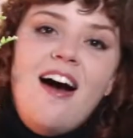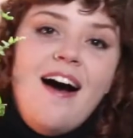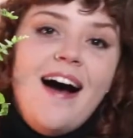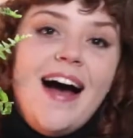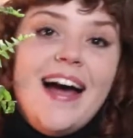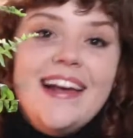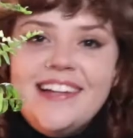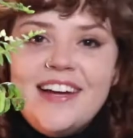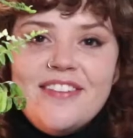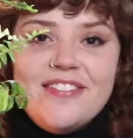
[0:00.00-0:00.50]

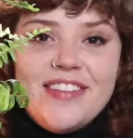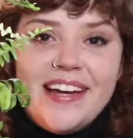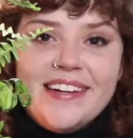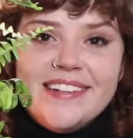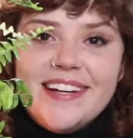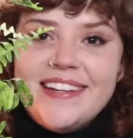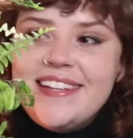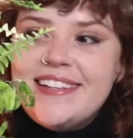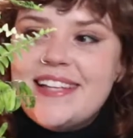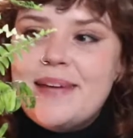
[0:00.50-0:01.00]
I love that.
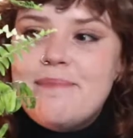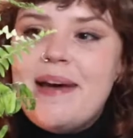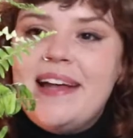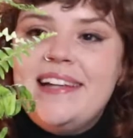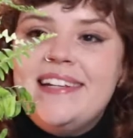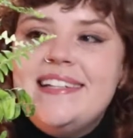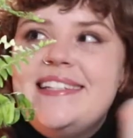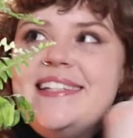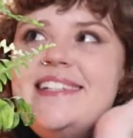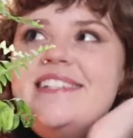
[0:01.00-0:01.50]
I think they
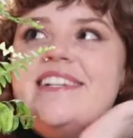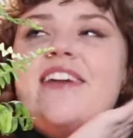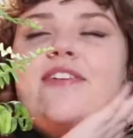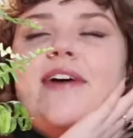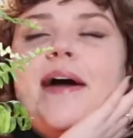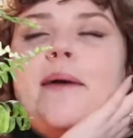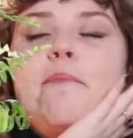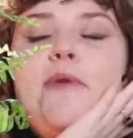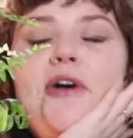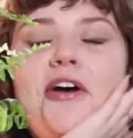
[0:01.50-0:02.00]
balance each other
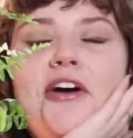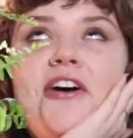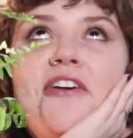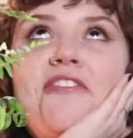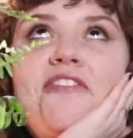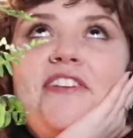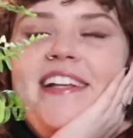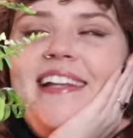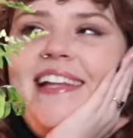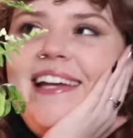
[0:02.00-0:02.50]
out
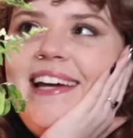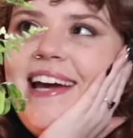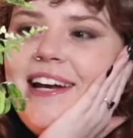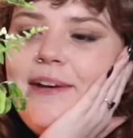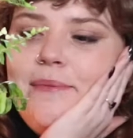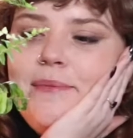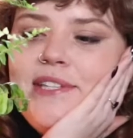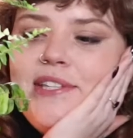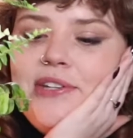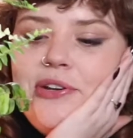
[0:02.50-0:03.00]
perfectly, and
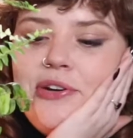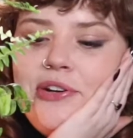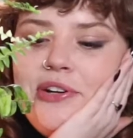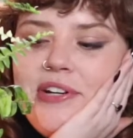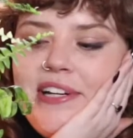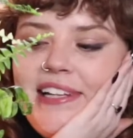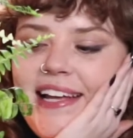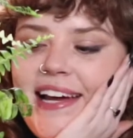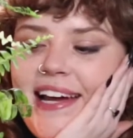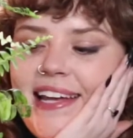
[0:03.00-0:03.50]
I'm so
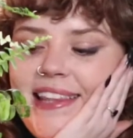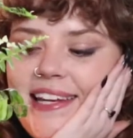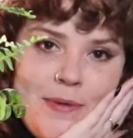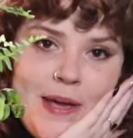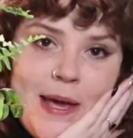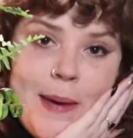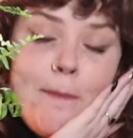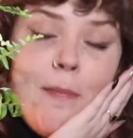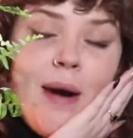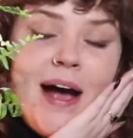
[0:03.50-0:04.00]
glad that
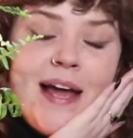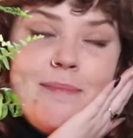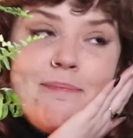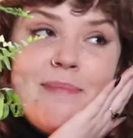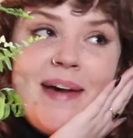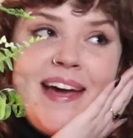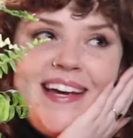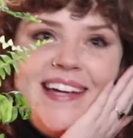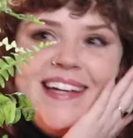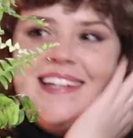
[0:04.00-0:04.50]
it might
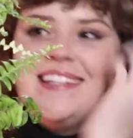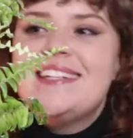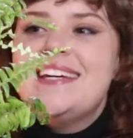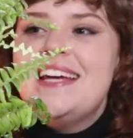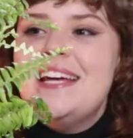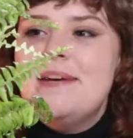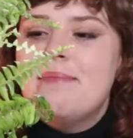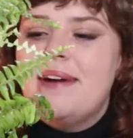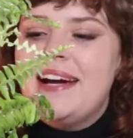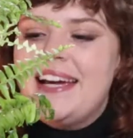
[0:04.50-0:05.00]
make it
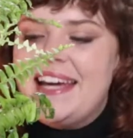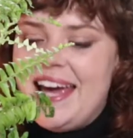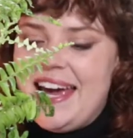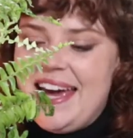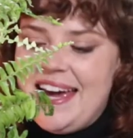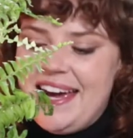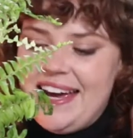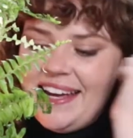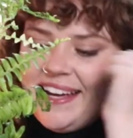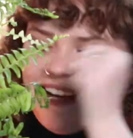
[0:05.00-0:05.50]
in my
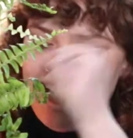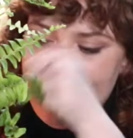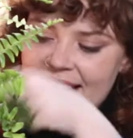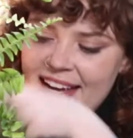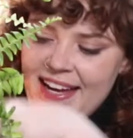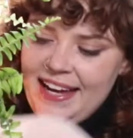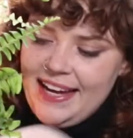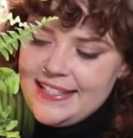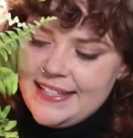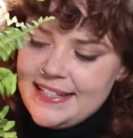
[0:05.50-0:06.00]
care.
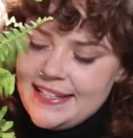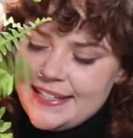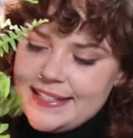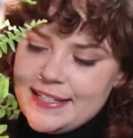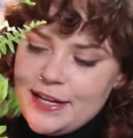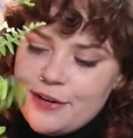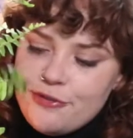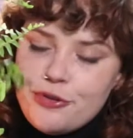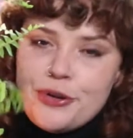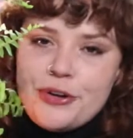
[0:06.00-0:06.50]
It's in a
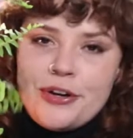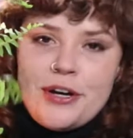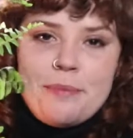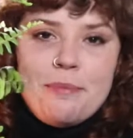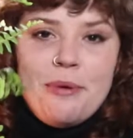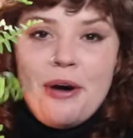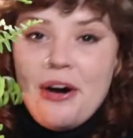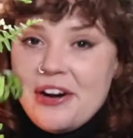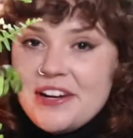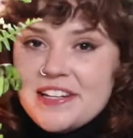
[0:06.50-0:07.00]
self-watering
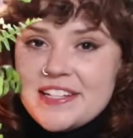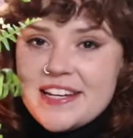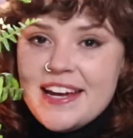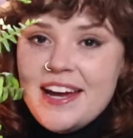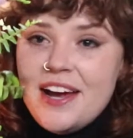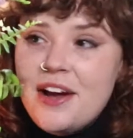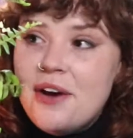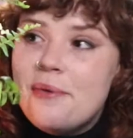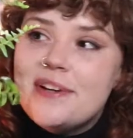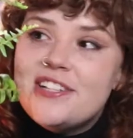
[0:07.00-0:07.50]
pot,
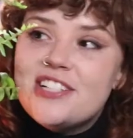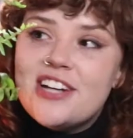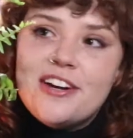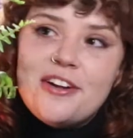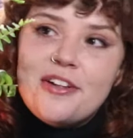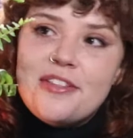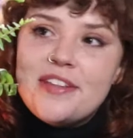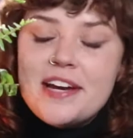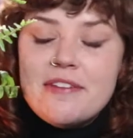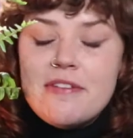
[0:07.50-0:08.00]
which I
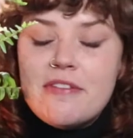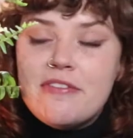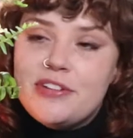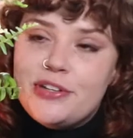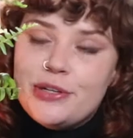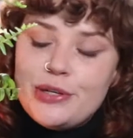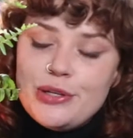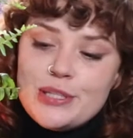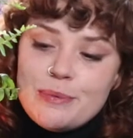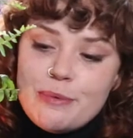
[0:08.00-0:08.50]
don't think I've ever
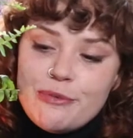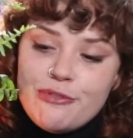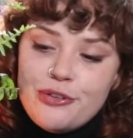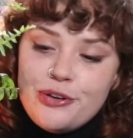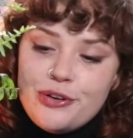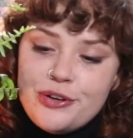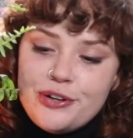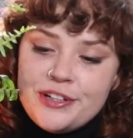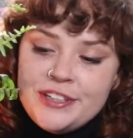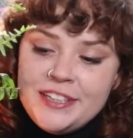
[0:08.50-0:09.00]
used
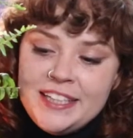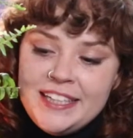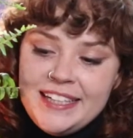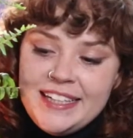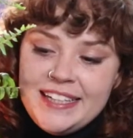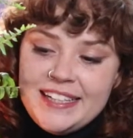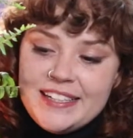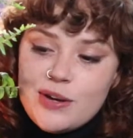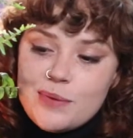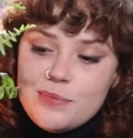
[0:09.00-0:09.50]
before,
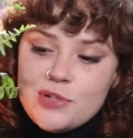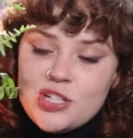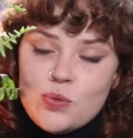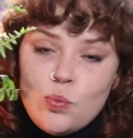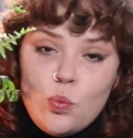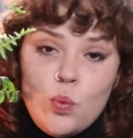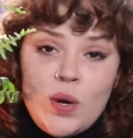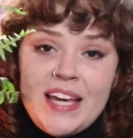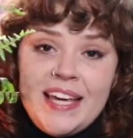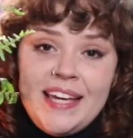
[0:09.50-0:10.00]
so I'm just
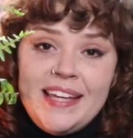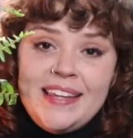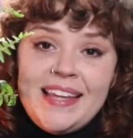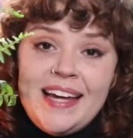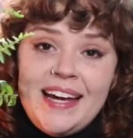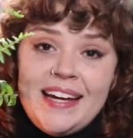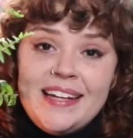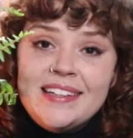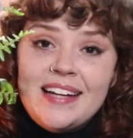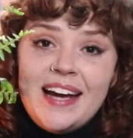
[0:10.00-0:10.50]
winging
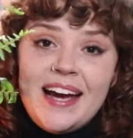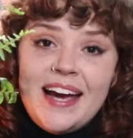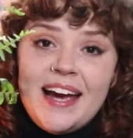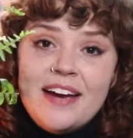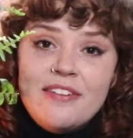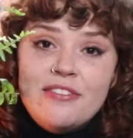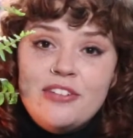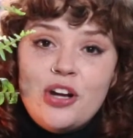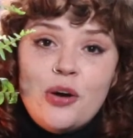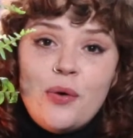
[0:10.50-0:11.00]
that. I
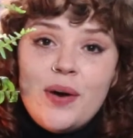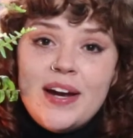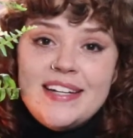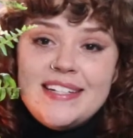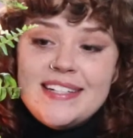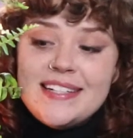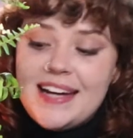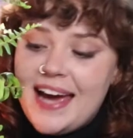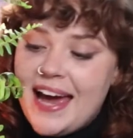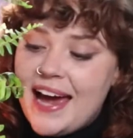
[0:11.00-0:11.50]
have no
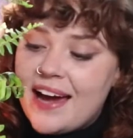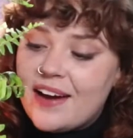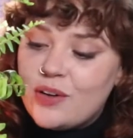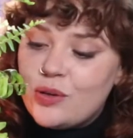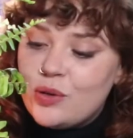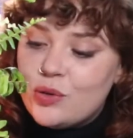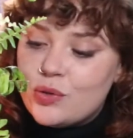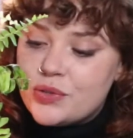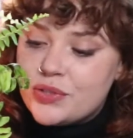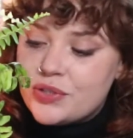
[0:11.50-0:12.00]
idea how
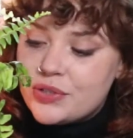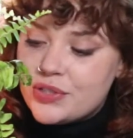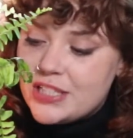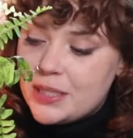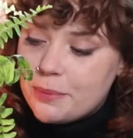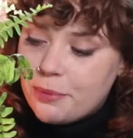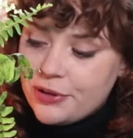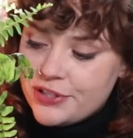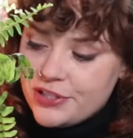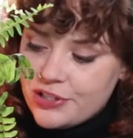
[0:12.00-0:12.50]
you're
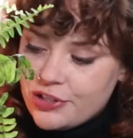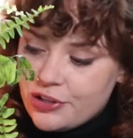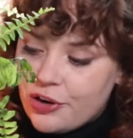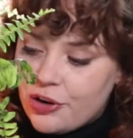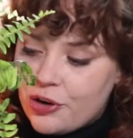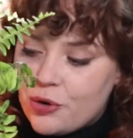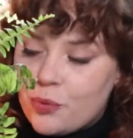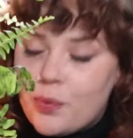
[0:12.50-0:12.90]
supposed to know